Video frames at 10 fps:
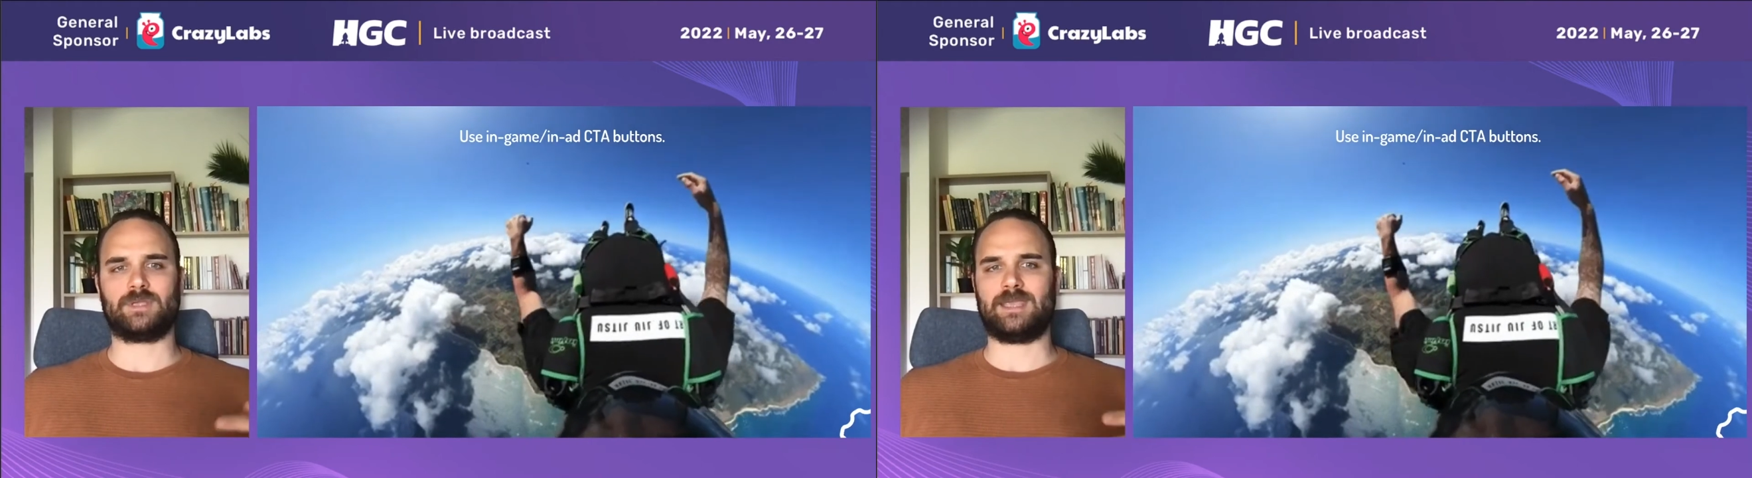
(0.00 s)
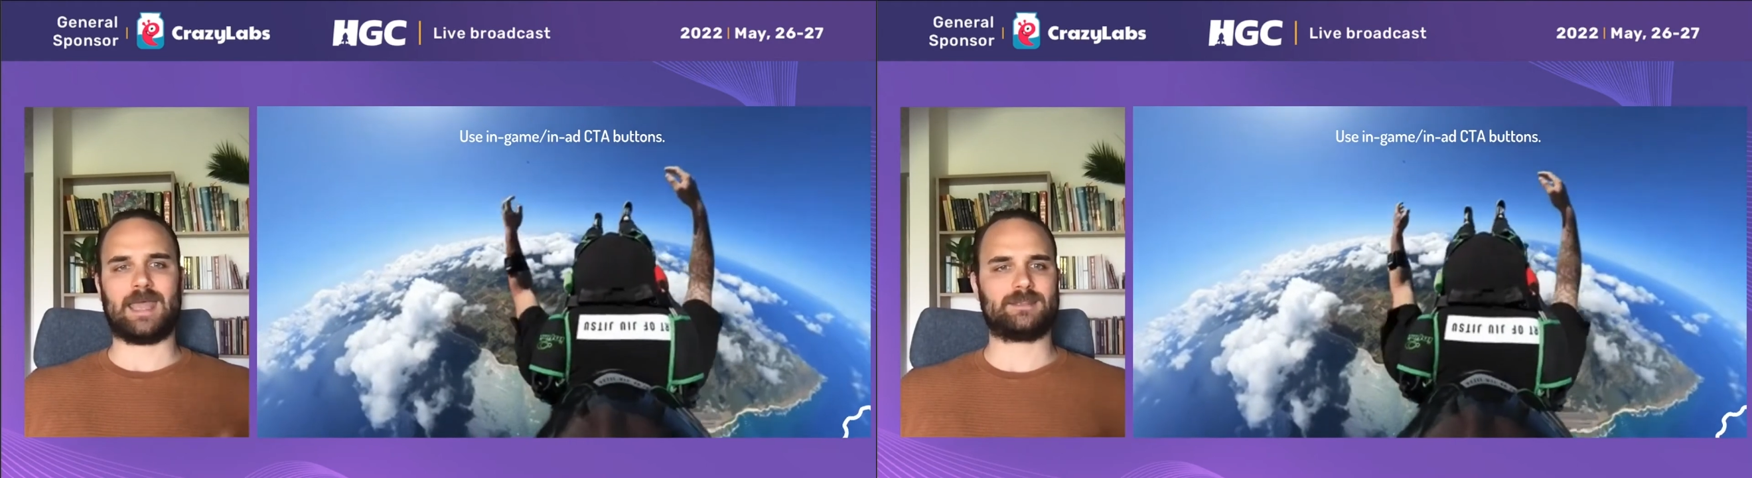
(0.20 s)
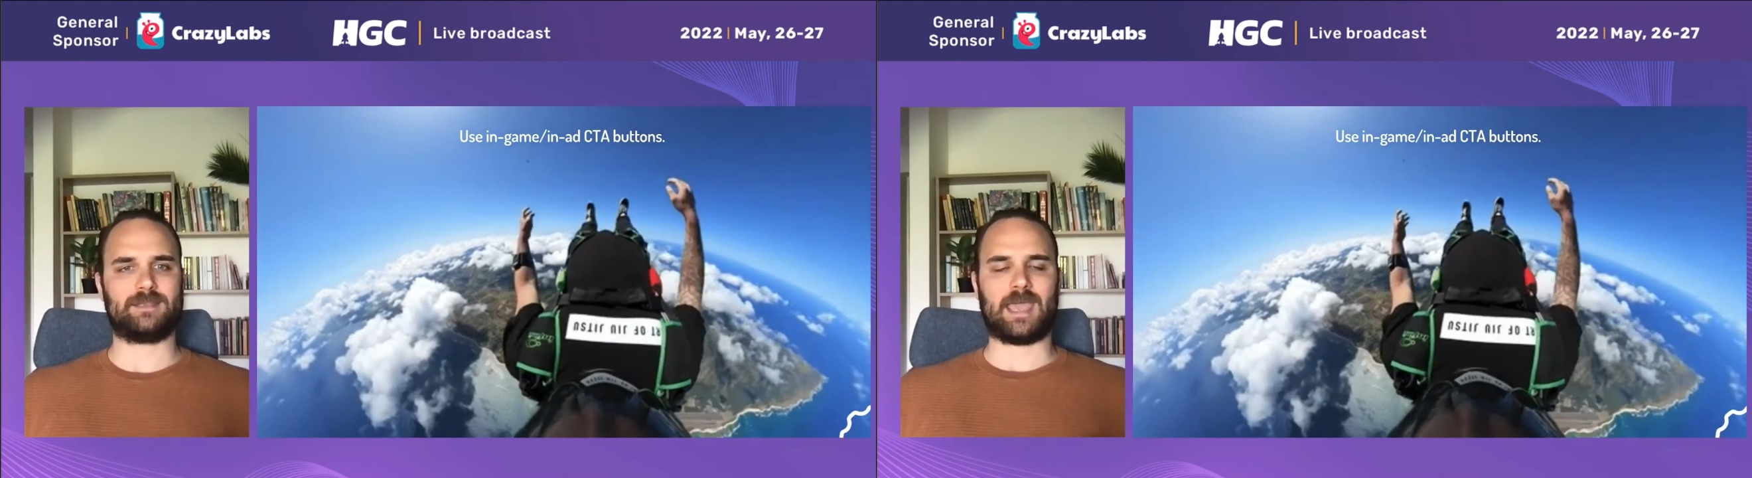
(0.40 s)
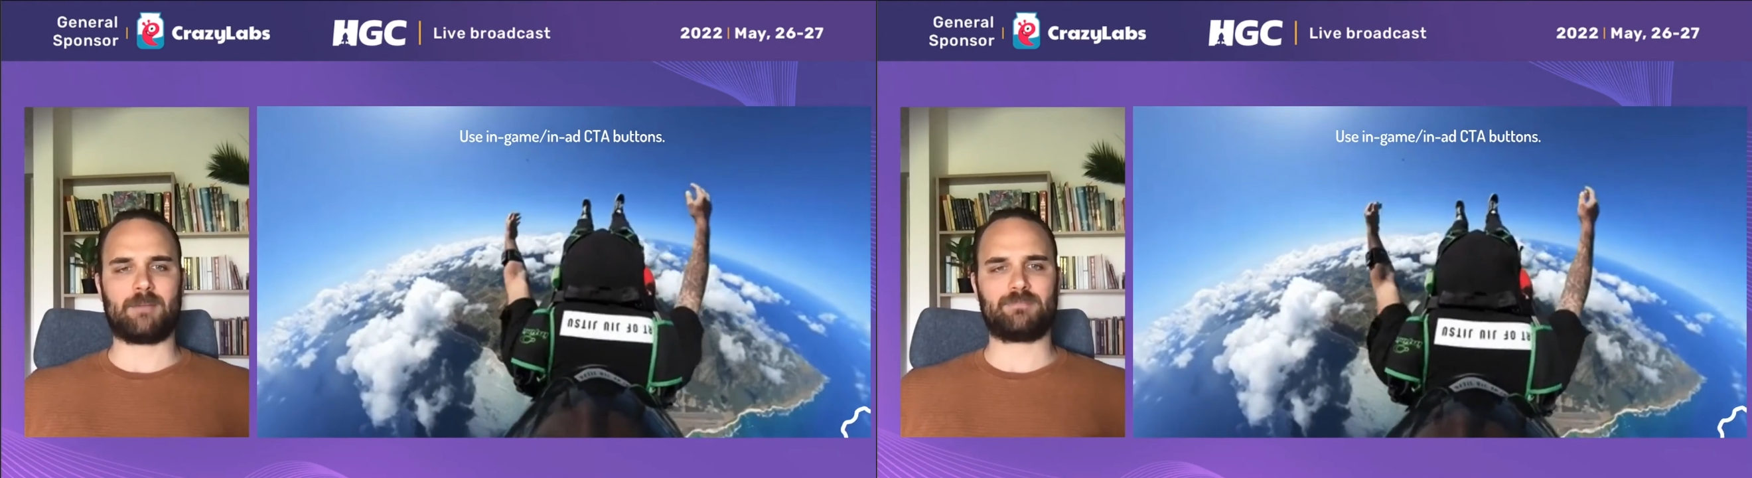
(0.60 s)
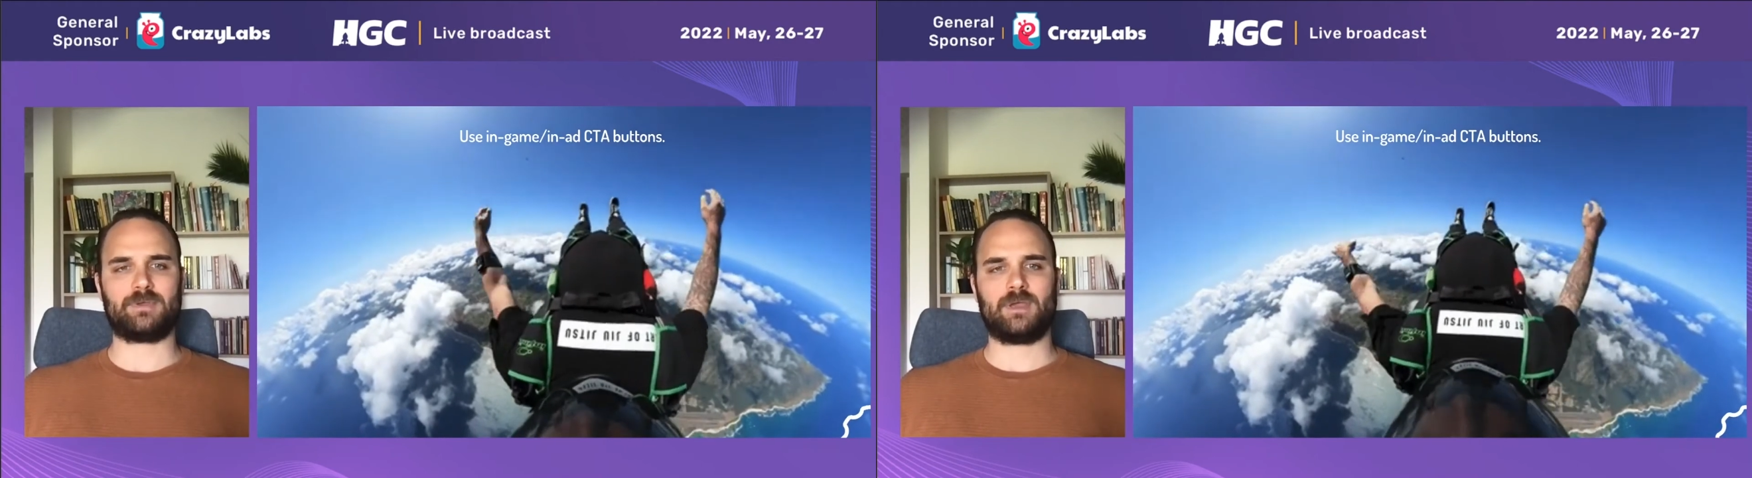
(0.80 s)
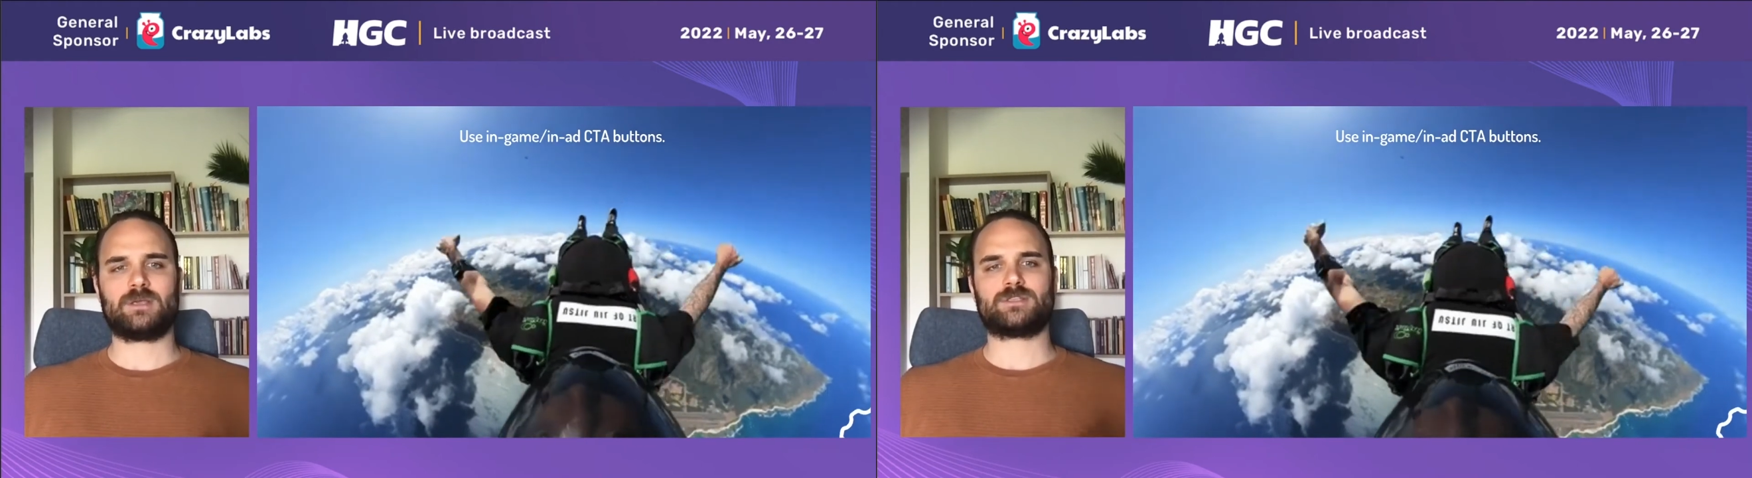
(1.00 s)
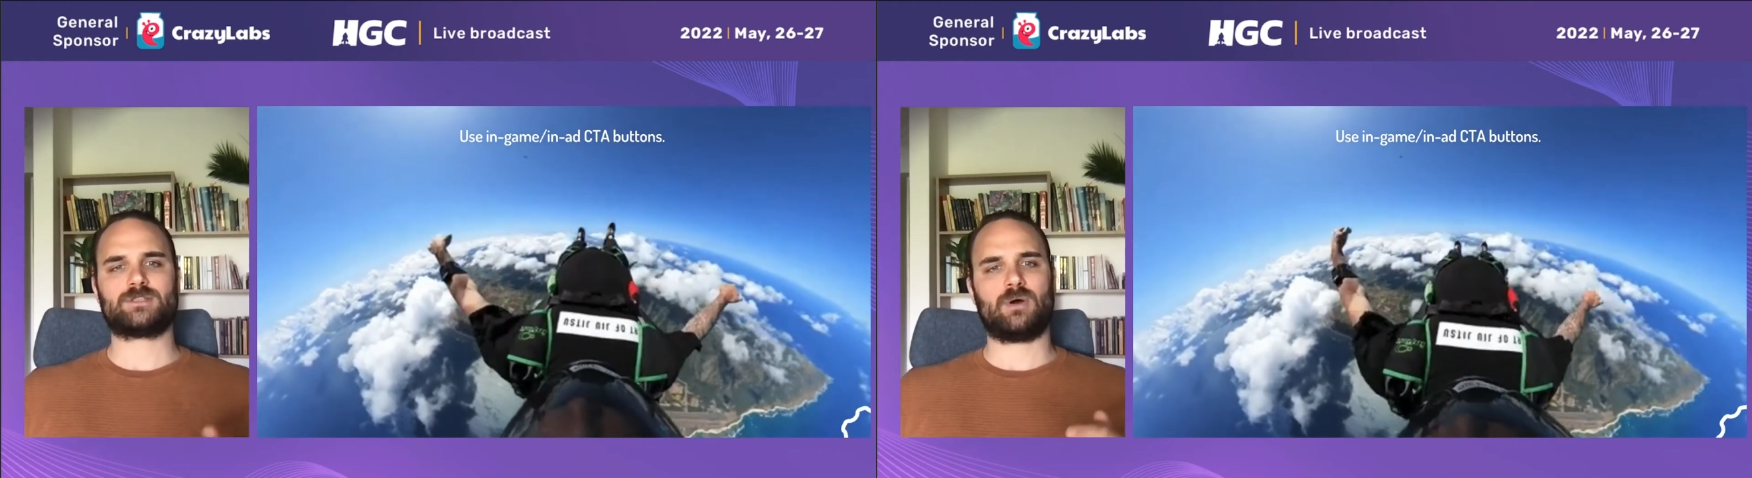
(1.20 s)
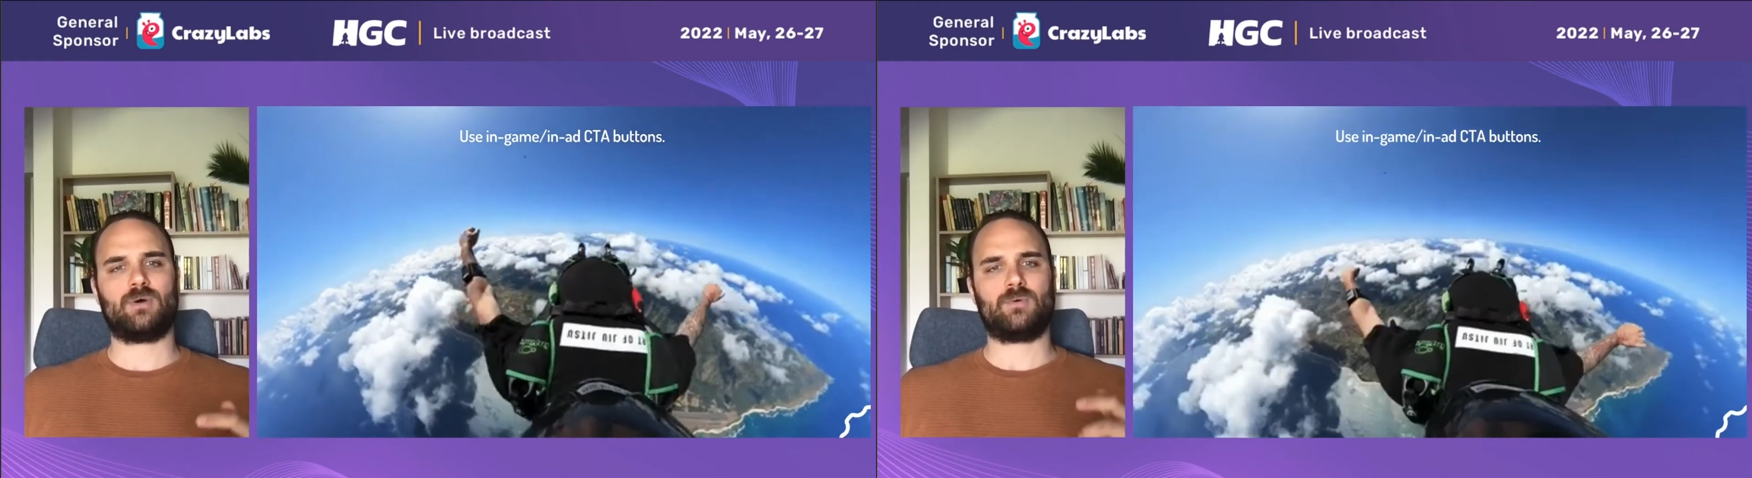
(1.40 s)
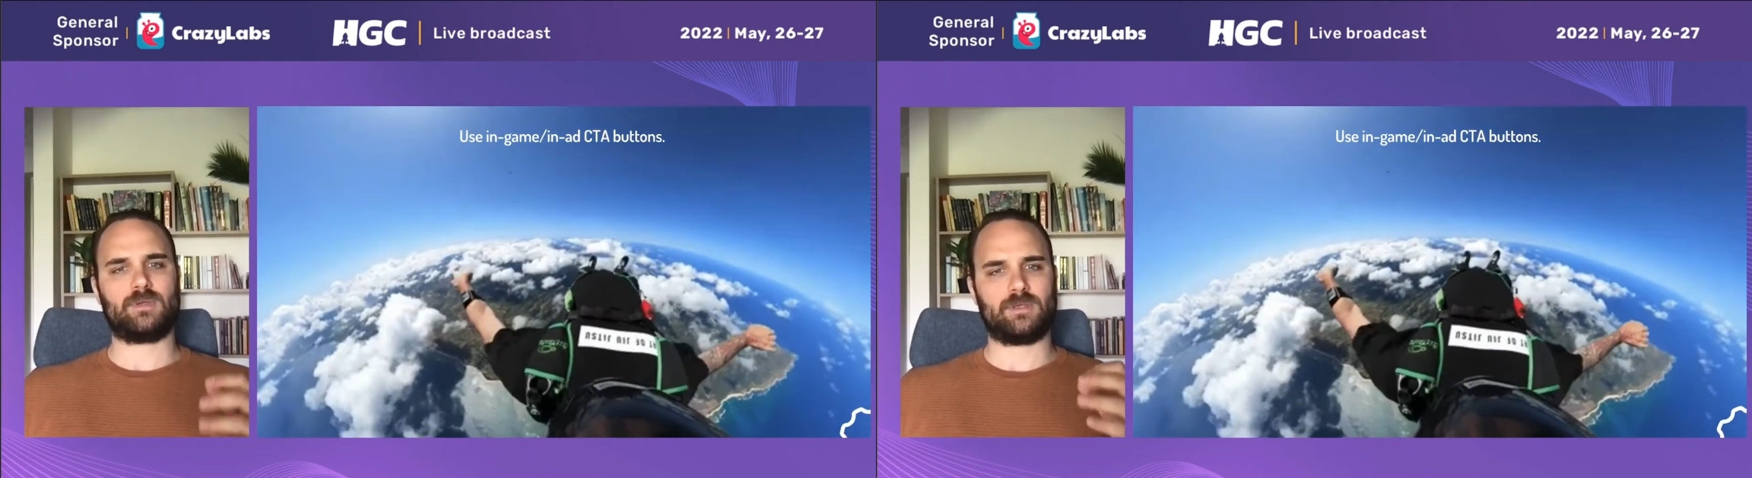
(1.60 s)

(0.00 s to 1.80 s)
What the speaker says: get the app. So